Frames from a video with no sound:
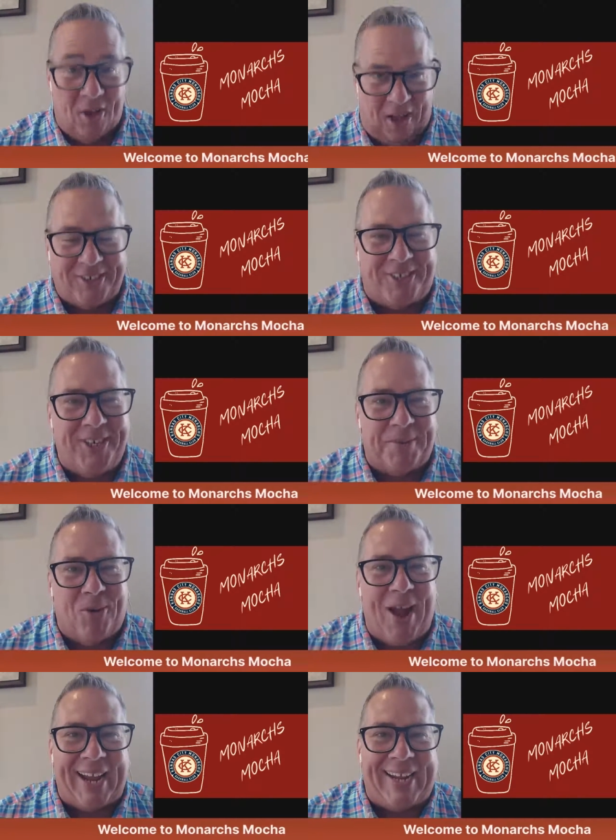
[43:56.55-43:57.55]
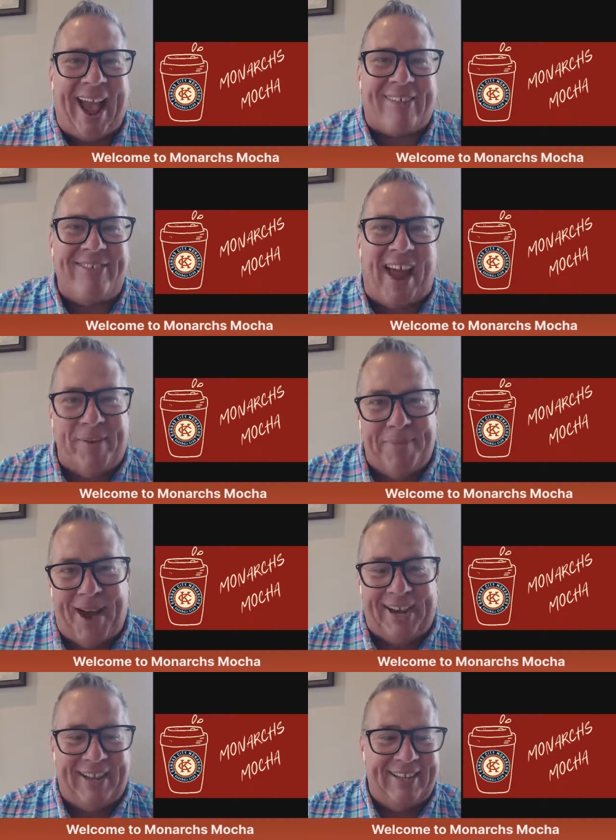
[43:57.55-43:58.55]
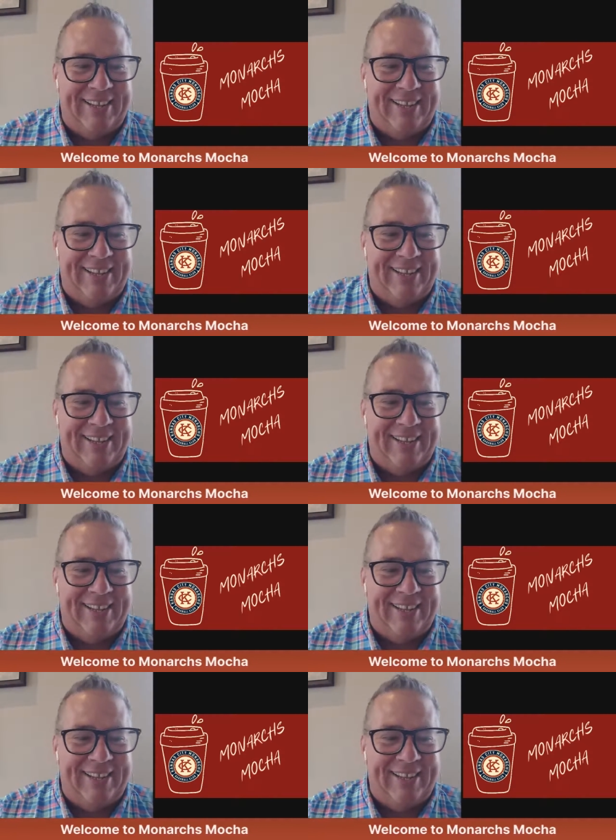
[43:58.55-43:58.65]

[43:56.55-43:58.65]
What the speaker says: I'll see you in the broadcast tonight, everybody.